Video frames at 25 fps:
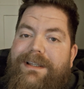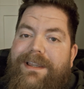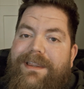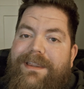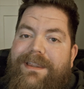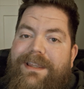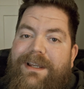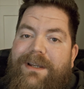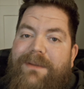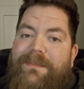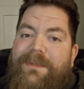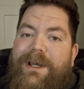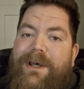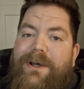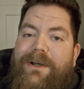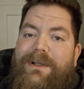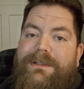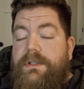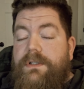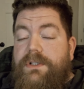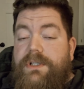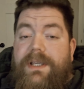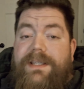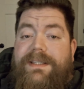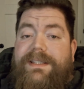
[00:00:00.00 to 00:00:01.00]
think about
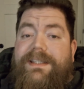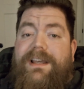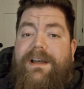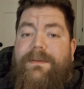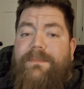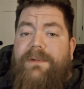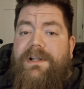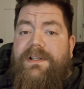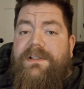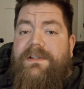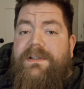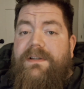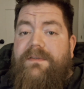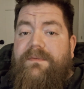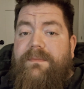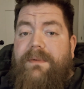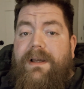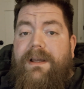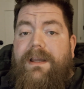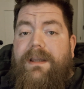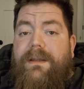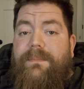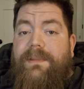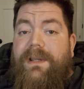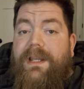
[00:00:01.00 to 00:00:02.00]
just how much of
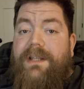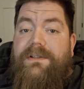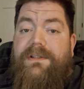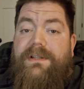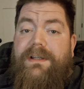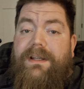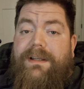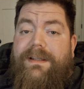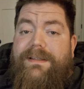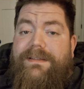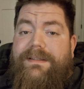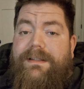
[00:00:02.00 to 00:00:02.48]
my paycheck